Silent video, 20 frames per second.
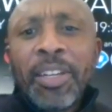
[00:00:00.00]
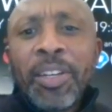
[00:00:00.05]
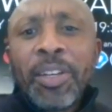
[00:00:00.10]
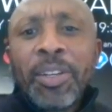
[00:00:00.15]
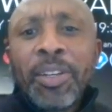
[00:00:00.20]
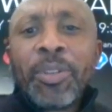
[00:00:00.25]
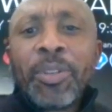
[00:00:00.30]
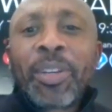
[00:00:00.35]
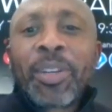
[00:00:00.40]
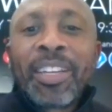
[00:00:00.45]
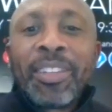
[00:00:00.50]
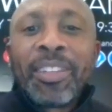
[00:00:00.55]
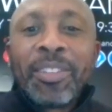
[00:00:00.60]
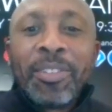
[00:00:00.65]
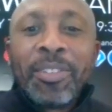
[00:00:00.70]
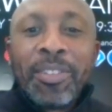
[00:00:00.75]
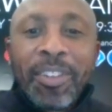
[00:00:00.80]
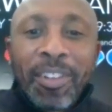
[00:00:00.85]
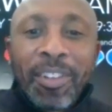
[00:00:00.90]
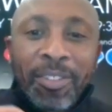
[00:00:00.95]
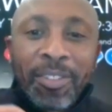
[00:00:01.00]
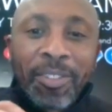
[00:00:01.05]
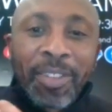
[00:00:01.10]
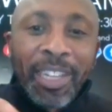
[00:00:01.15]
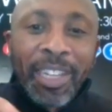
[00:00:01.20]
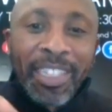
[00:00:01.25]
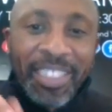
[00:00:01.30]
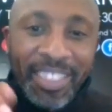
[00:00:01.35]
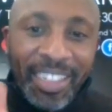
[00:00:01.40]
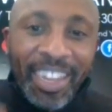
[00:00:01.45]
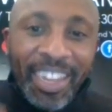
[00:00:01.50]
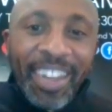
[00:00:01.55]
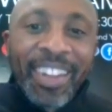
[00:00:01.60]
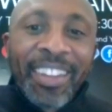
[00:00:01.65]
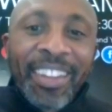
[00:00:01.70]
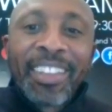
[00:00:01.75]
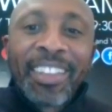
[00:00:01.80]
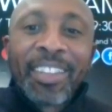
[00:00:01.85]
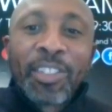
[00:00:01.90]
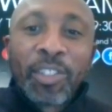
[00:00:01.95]
You can stay
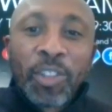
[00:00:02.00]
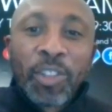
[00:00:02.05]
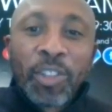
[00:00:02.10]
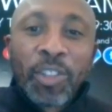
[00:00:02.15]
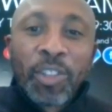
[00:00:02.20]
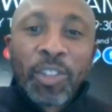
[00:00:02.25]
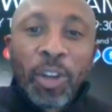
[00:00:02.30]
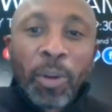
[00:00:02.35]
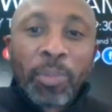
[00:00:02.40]
in the job